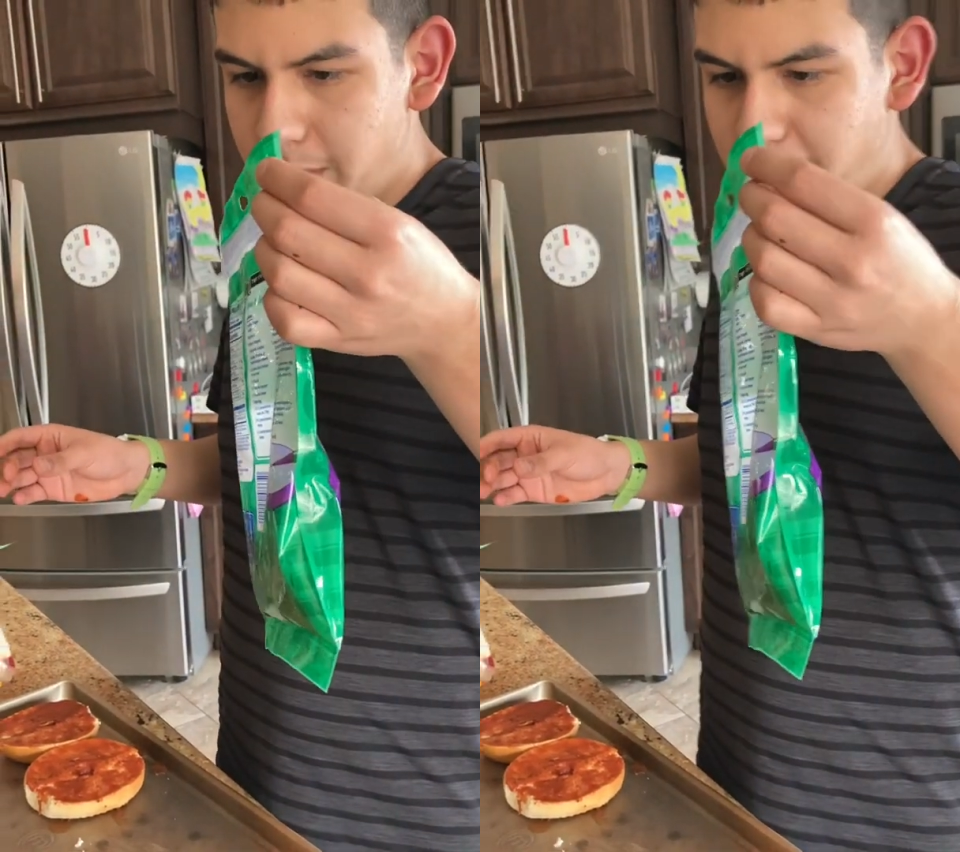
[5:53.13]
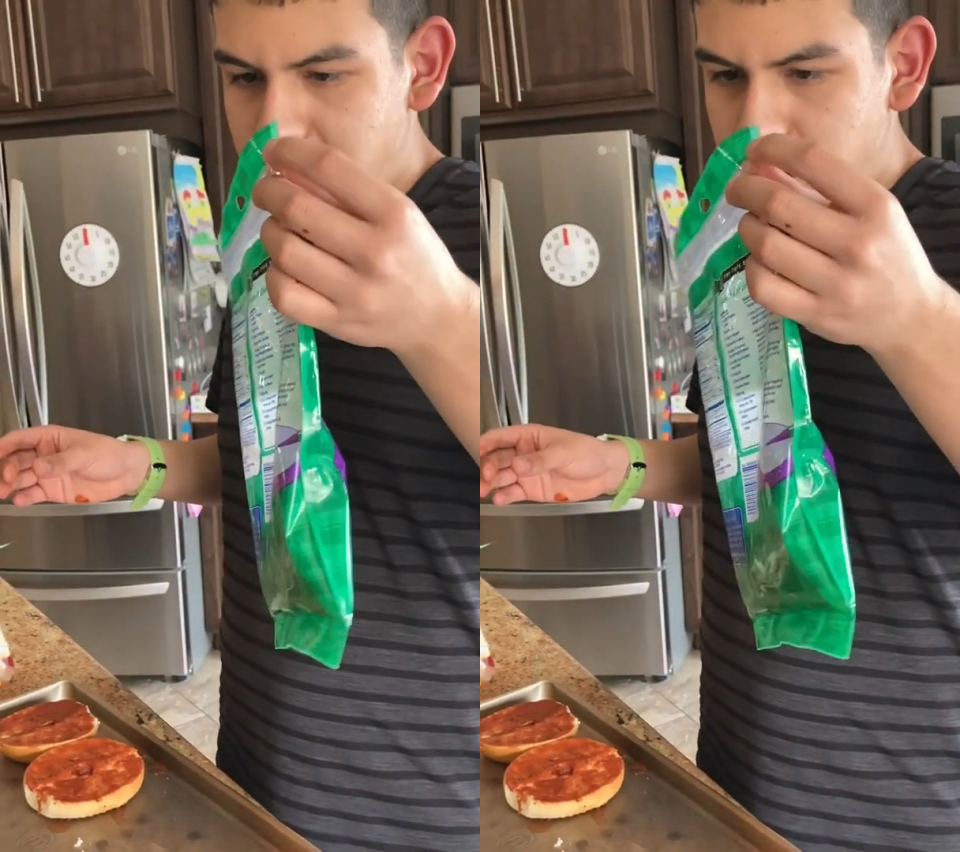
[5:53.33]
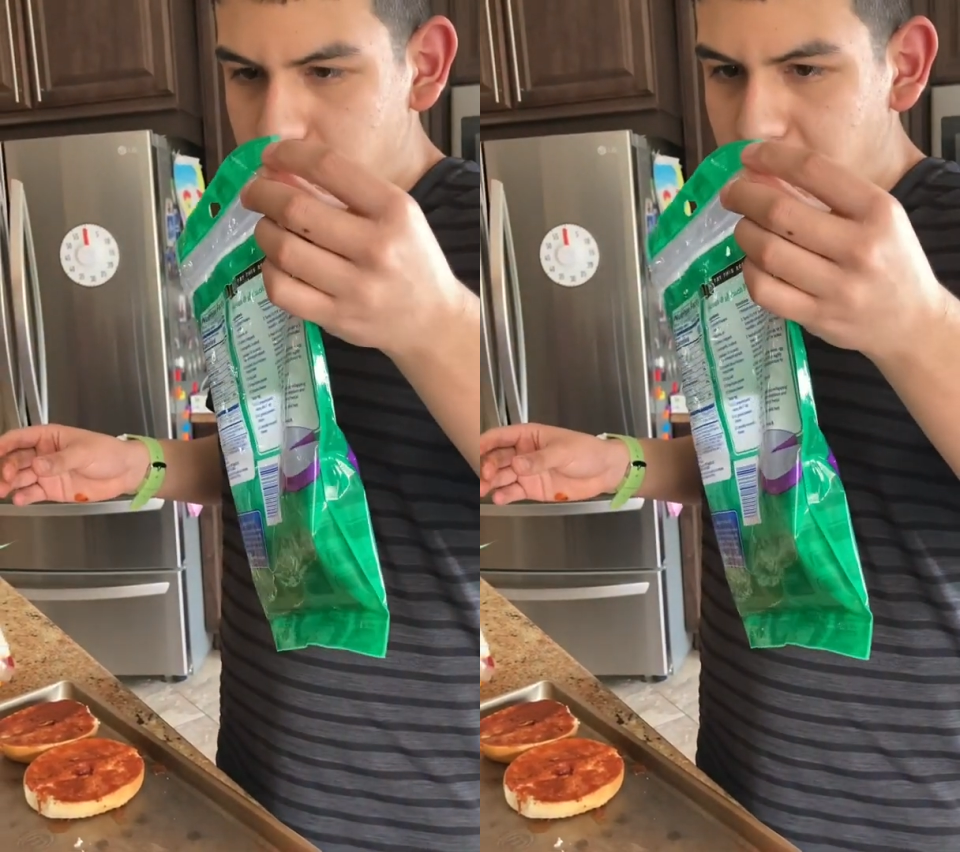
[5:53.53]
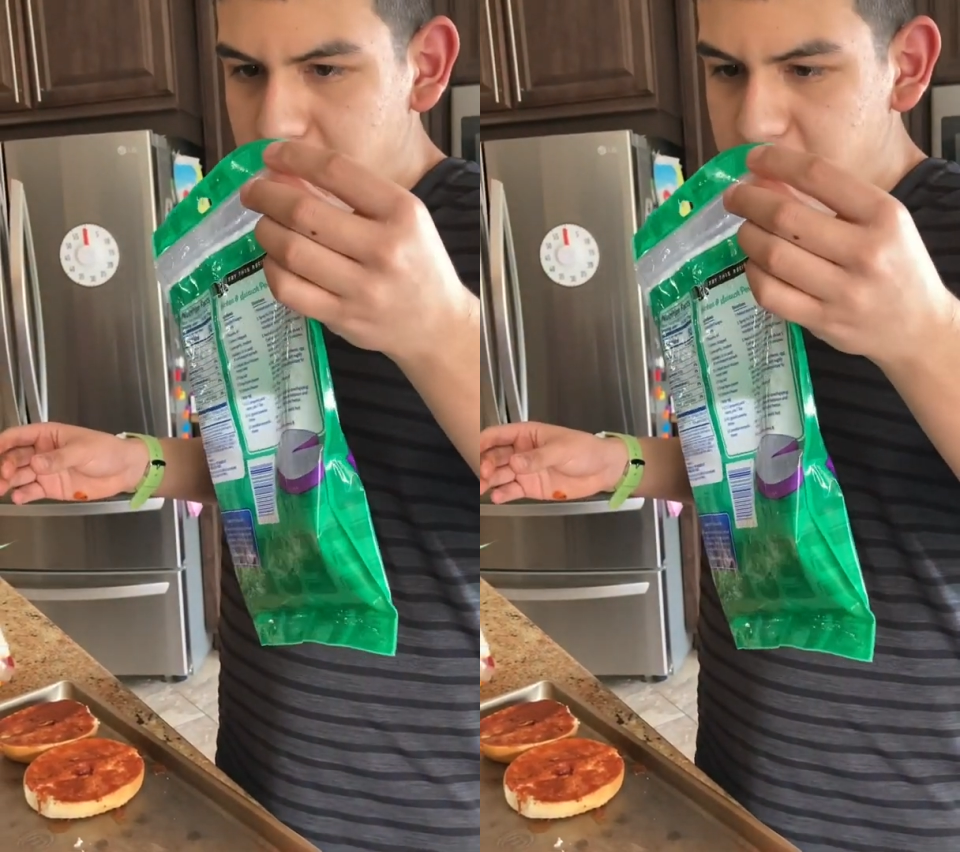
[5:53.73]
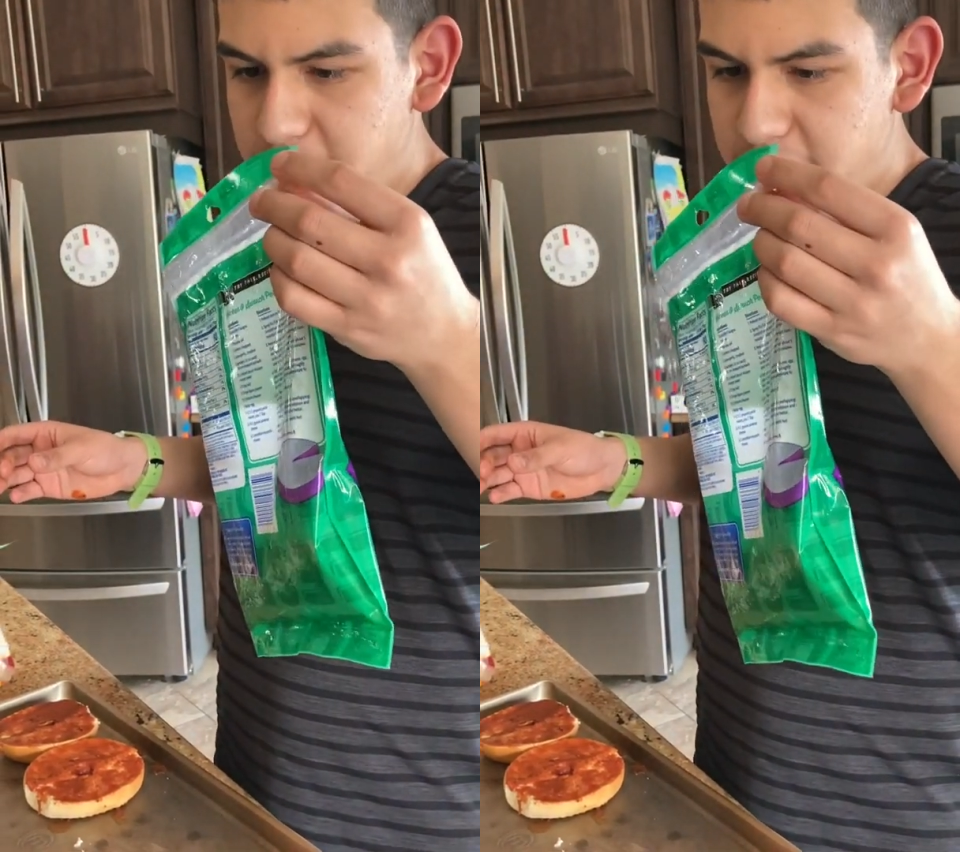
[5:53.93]

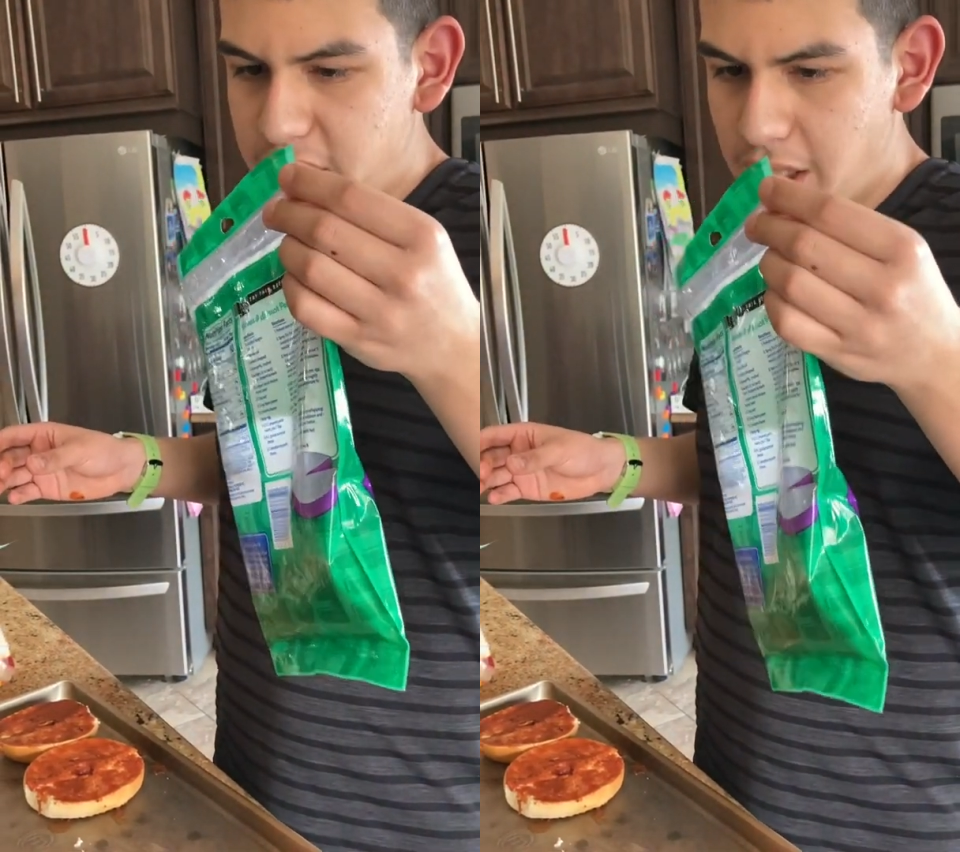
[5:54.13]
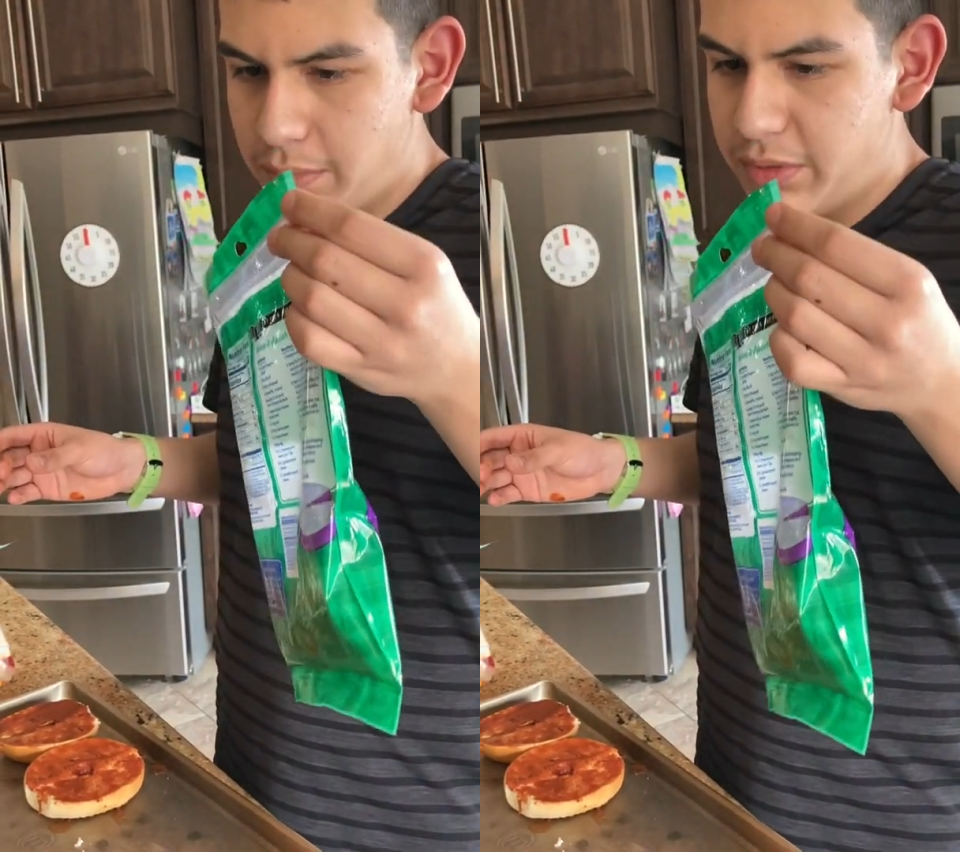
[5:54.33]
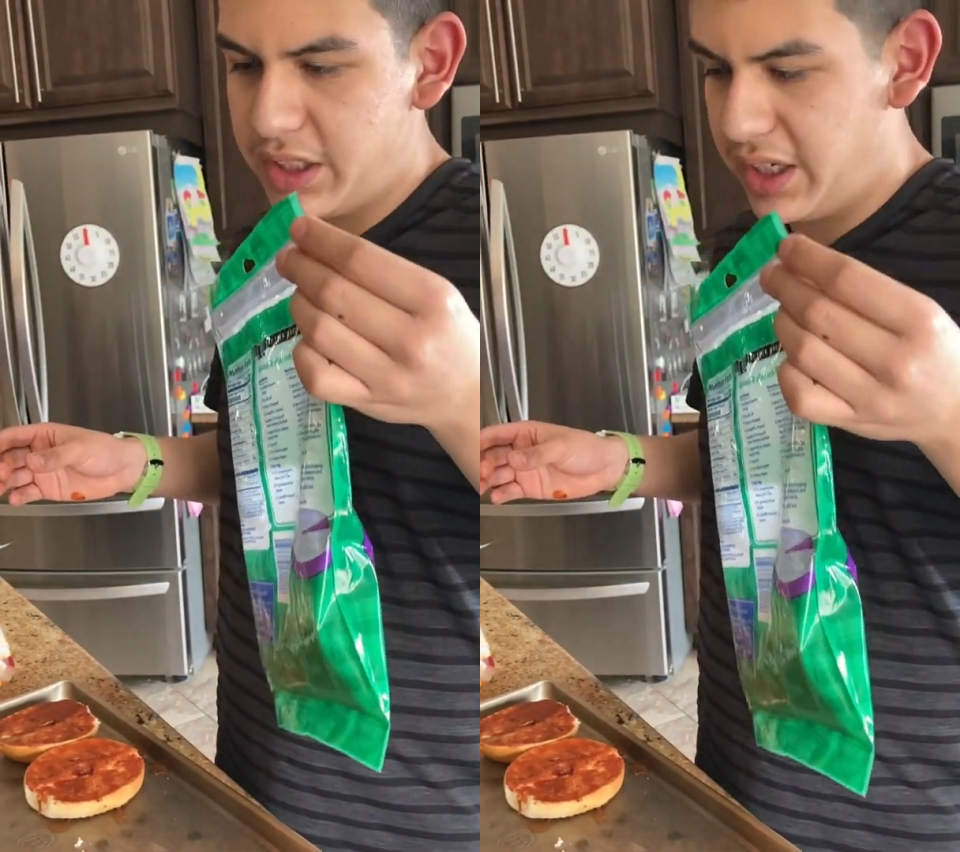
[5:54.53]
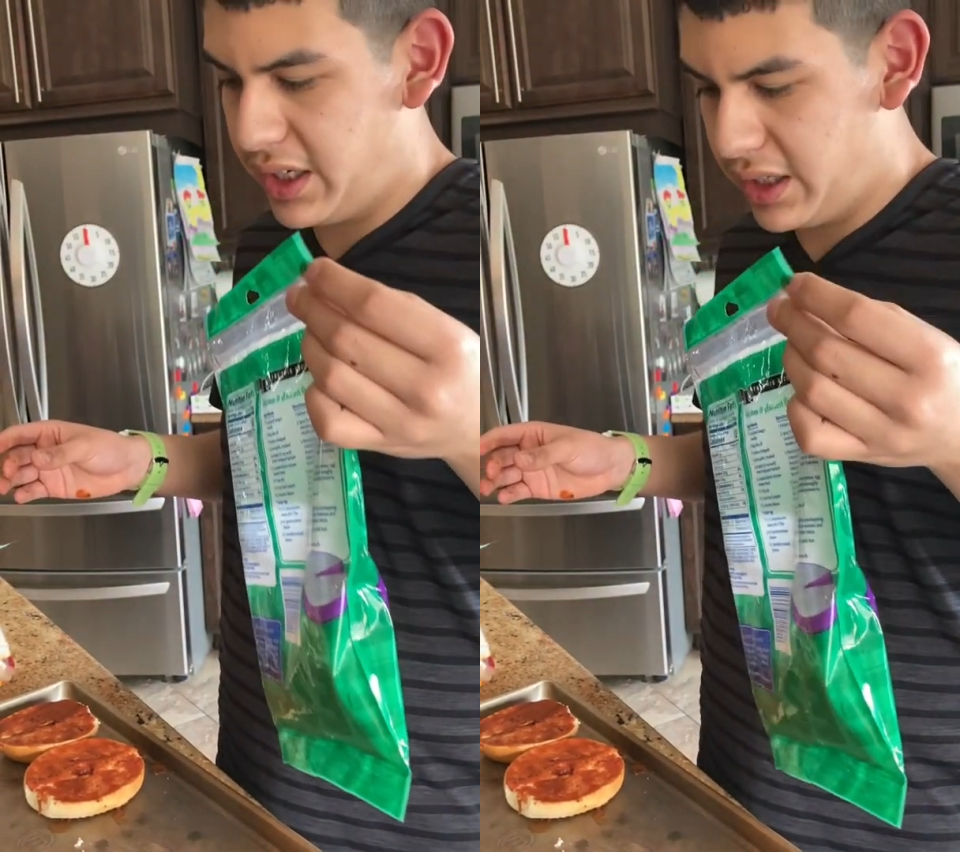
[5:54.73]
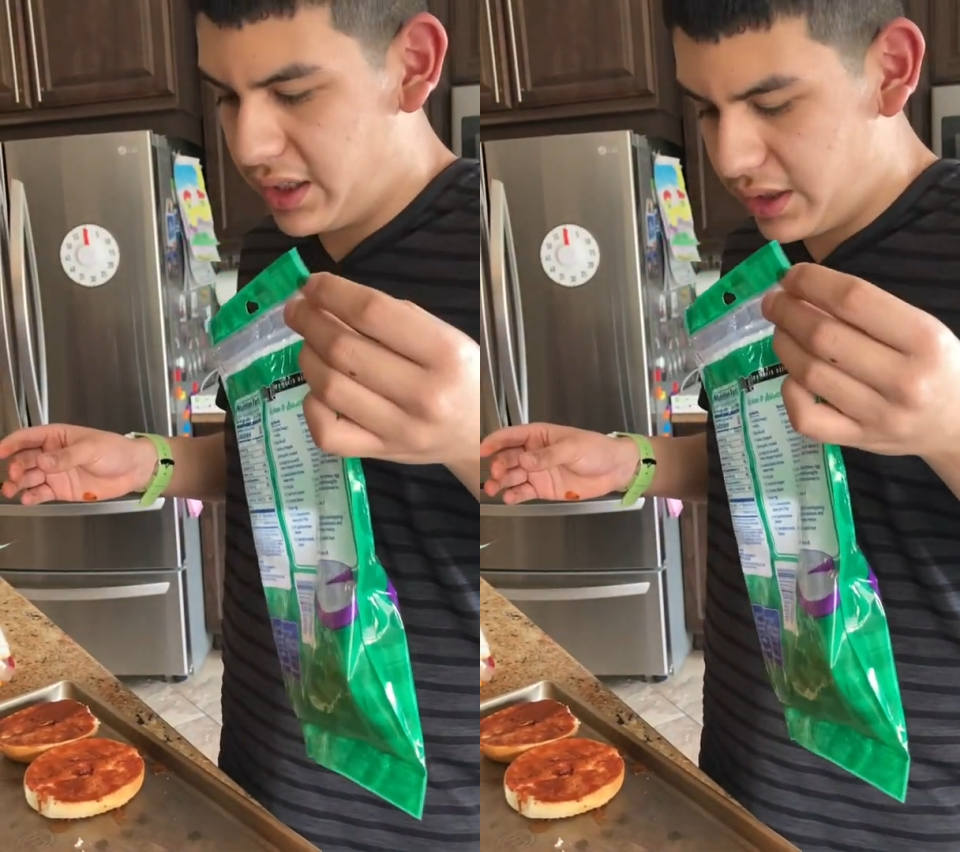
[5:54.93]
mozzarella cheese comes in.